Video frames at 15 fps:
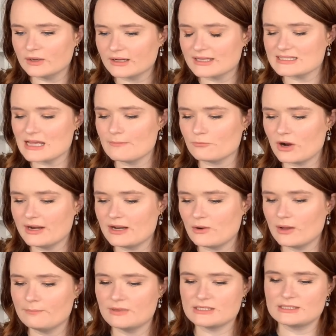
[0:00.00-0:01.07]
because I'm right now
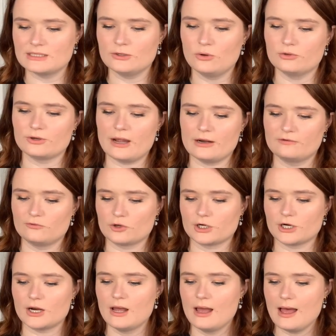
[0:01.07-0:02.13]
I'm missing, oh, they're out of
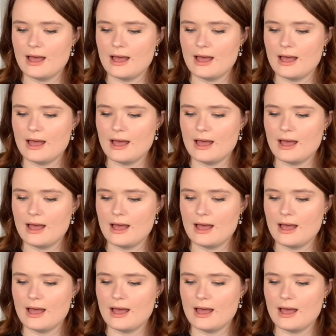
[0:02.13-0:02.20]
order.